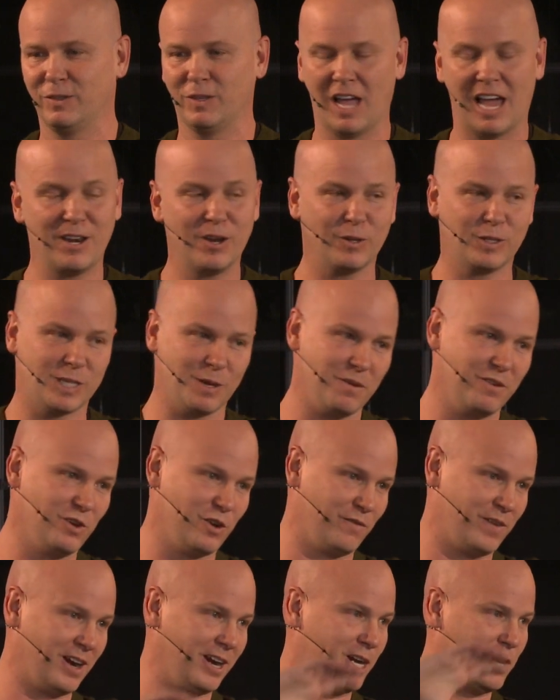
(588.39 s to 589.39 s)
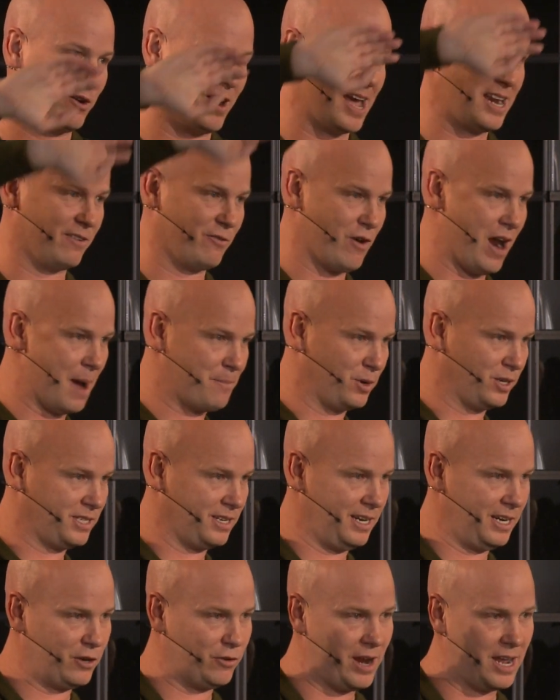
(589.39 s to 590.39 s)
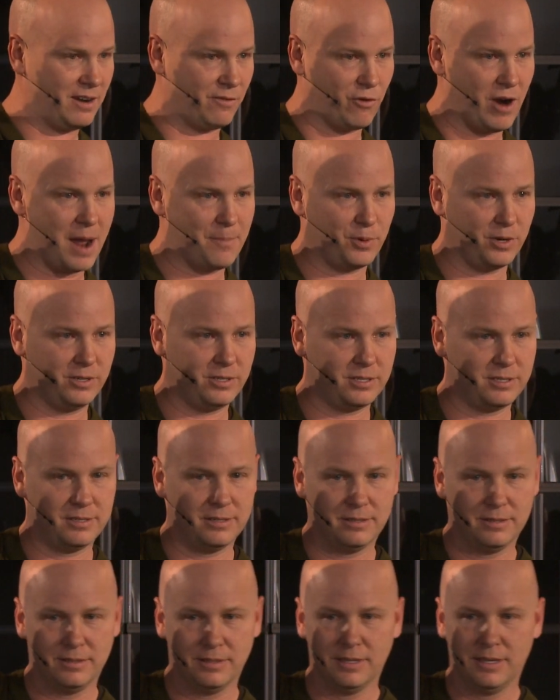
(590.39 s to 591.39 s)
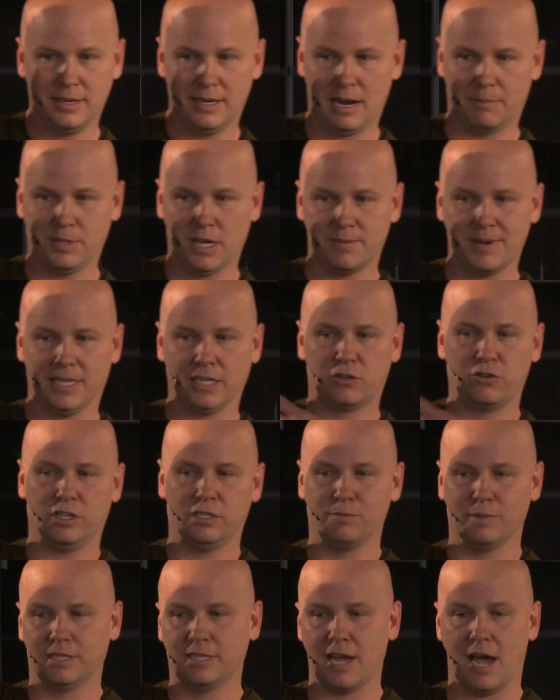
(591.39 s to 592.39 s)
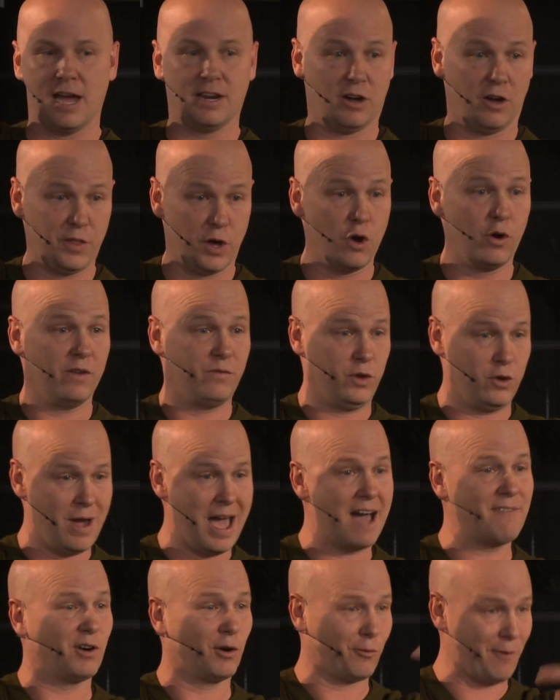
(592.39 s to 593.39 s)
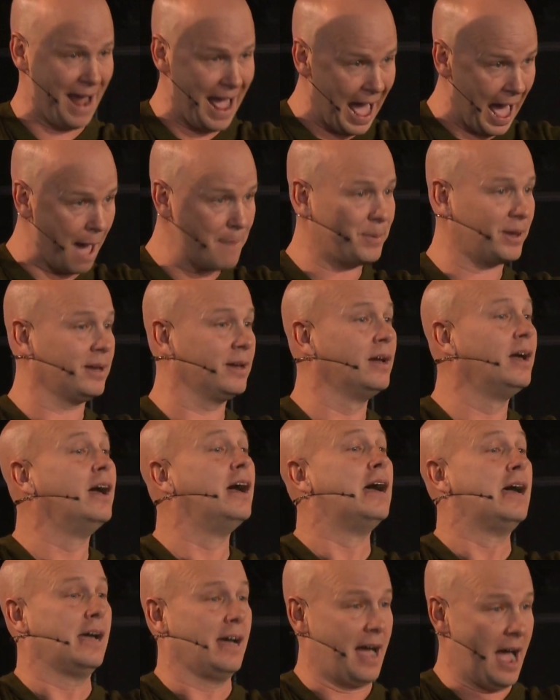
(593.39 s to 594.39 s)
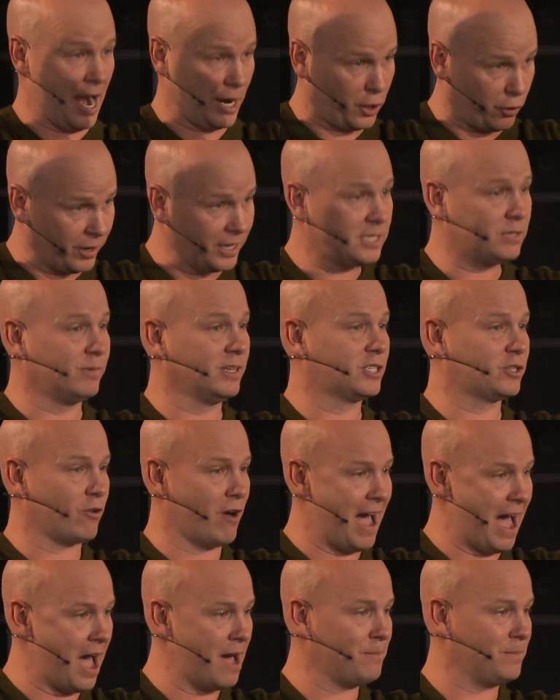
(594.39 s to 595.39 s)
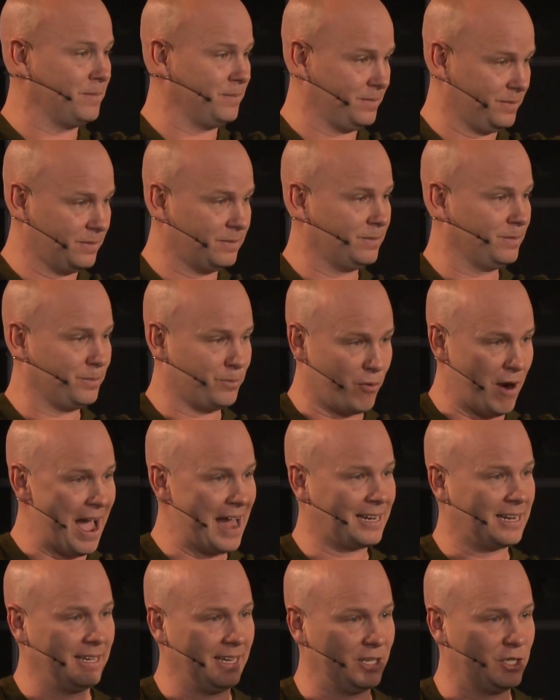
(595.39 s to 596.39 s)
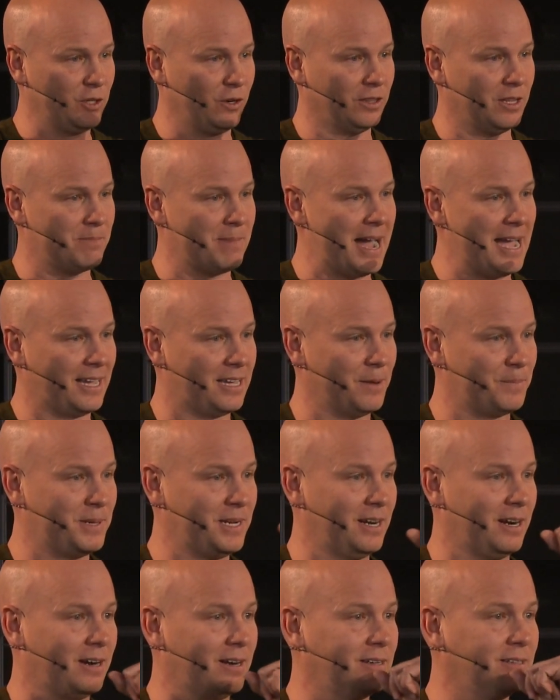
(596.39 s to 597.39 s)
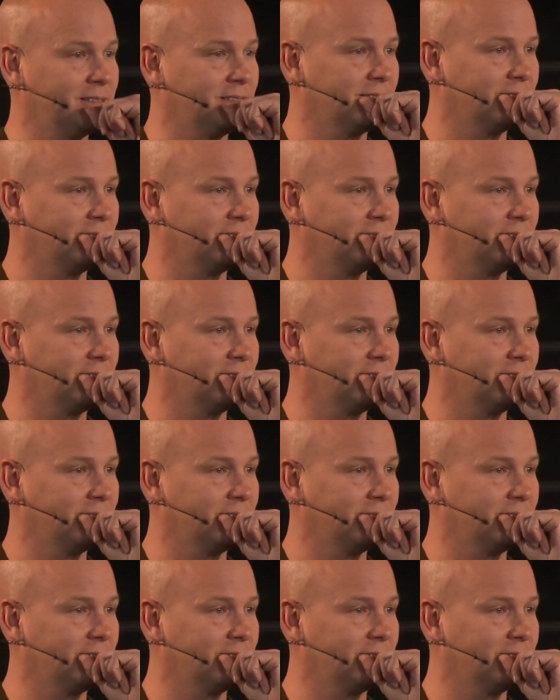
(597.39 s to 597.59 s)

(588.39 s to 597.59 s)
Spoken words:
I know some of you are very creative rappers. Any creative rappers? And I'm talking about the Christmas kind. Although if you have a Christmas rap, Brad can get you on the mic up here.